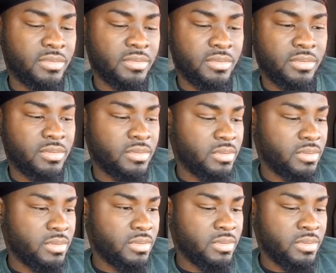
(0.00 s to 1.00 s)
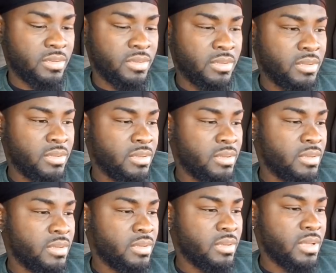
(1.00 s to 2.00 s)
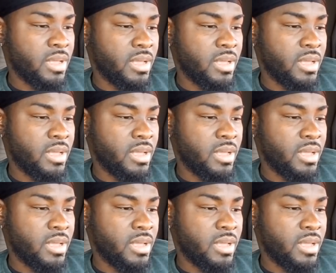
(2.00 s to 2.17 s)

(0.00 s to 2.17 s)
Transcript: Nothing is said.